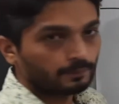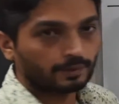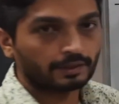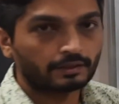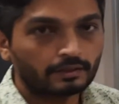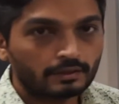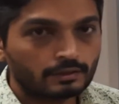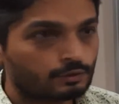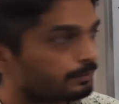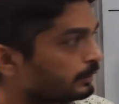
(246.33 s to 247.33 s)
right?
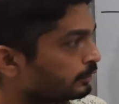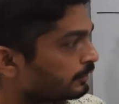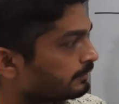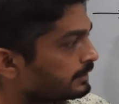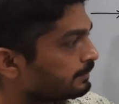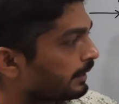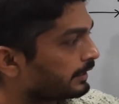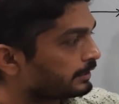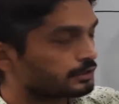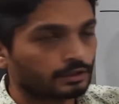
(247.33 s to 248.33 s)
So because of this
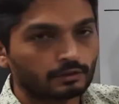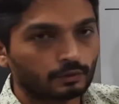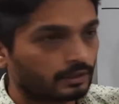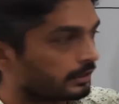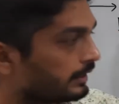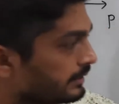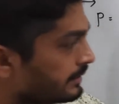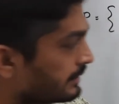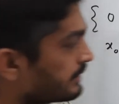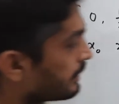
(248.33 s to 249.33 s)
partition, okay, let us
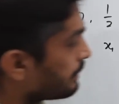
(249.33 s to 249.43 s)
consider